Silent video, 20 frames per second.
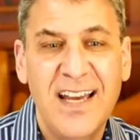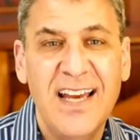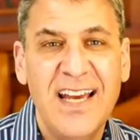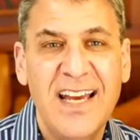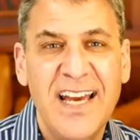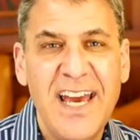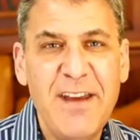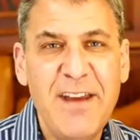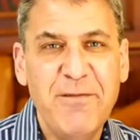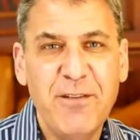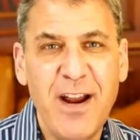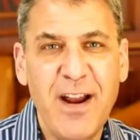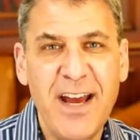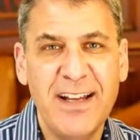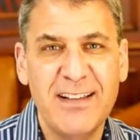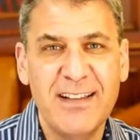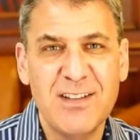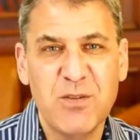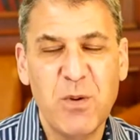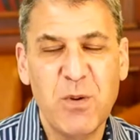Hey,
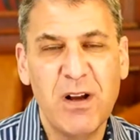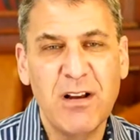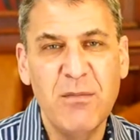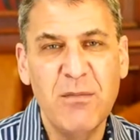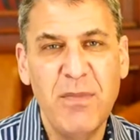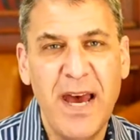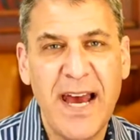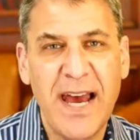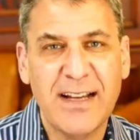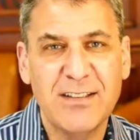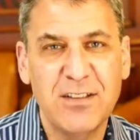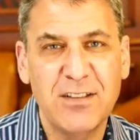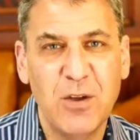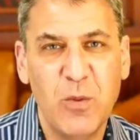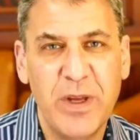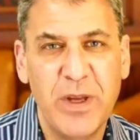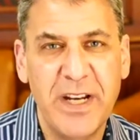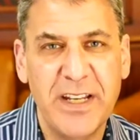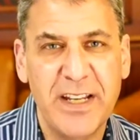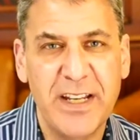friends, welcome back to the
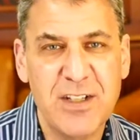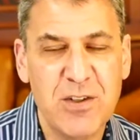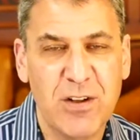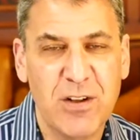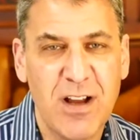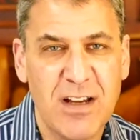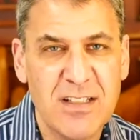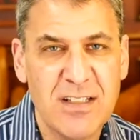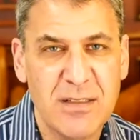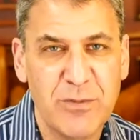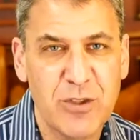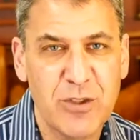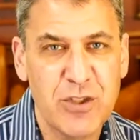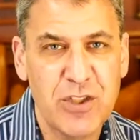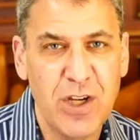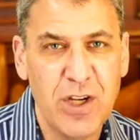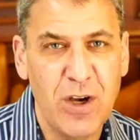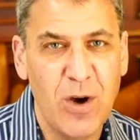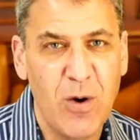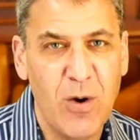Winning Digital Customers
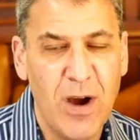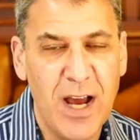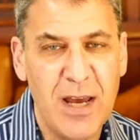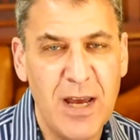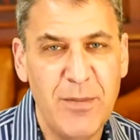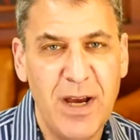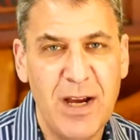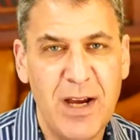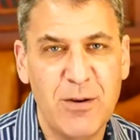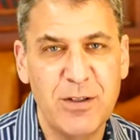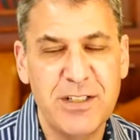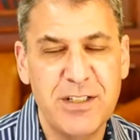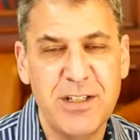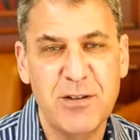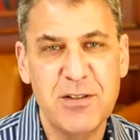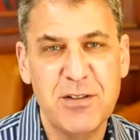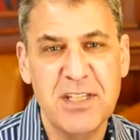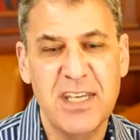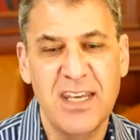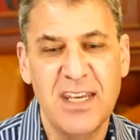Show. I'm Howard
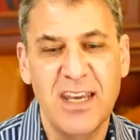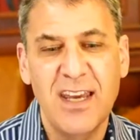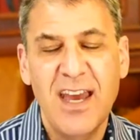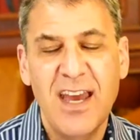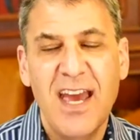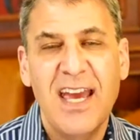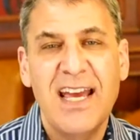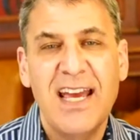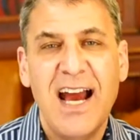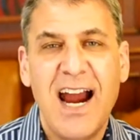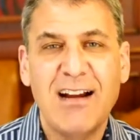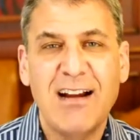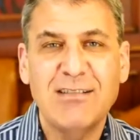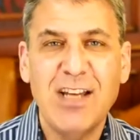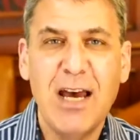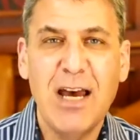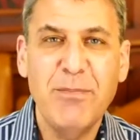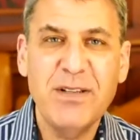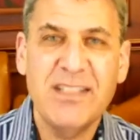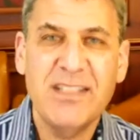Tiersky. Our
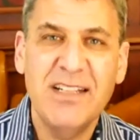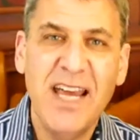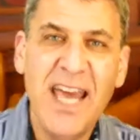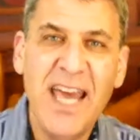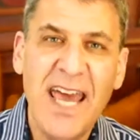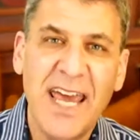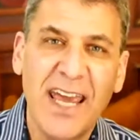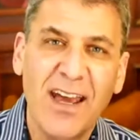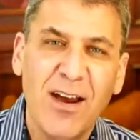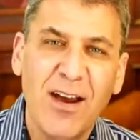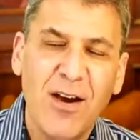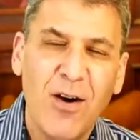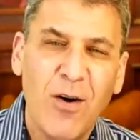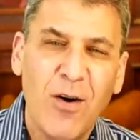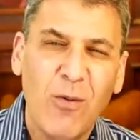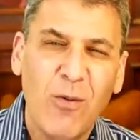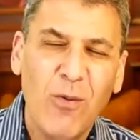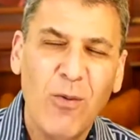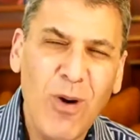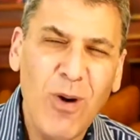topic today
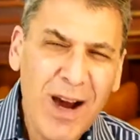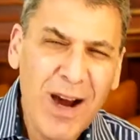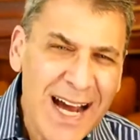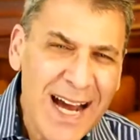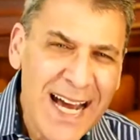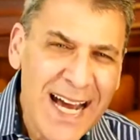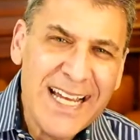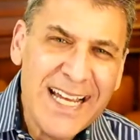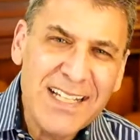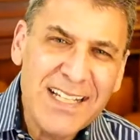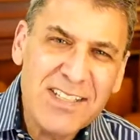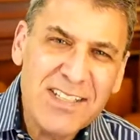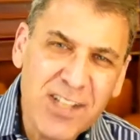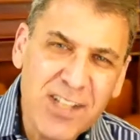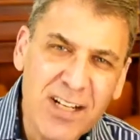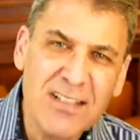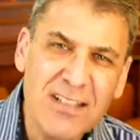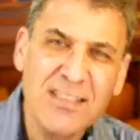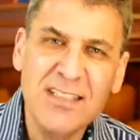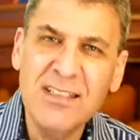why
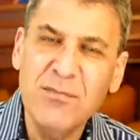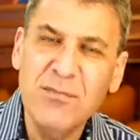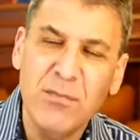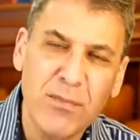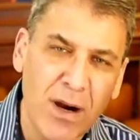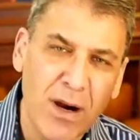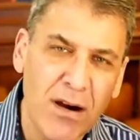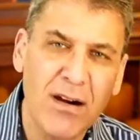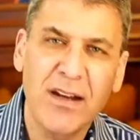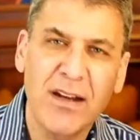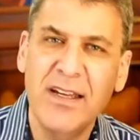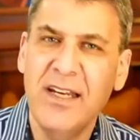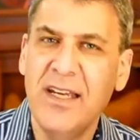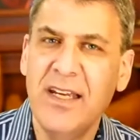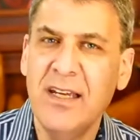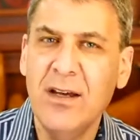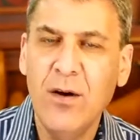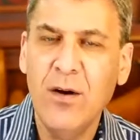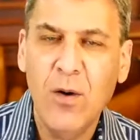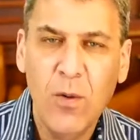doesn't
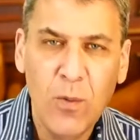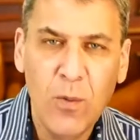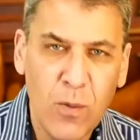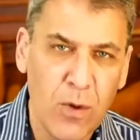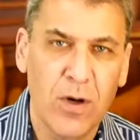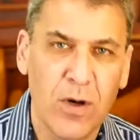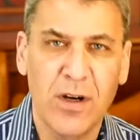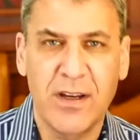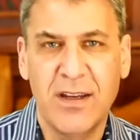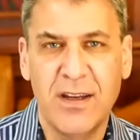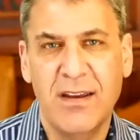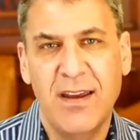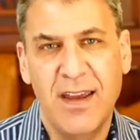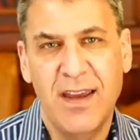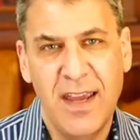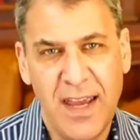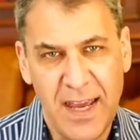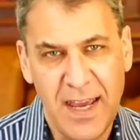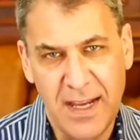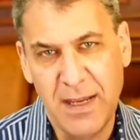marketing work
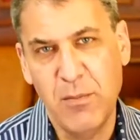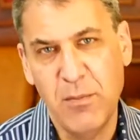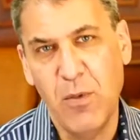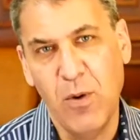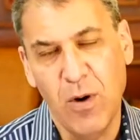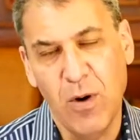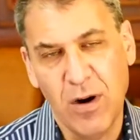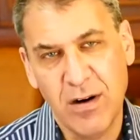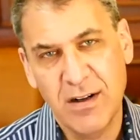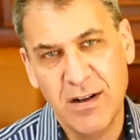anymore?